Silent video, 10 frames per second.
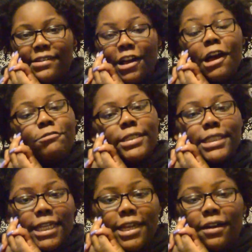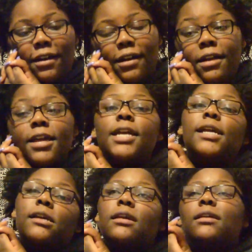so I will see y'all
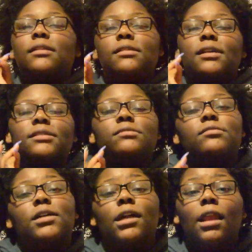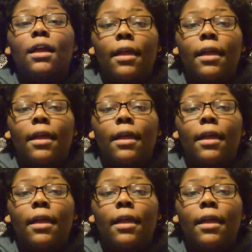in the next one.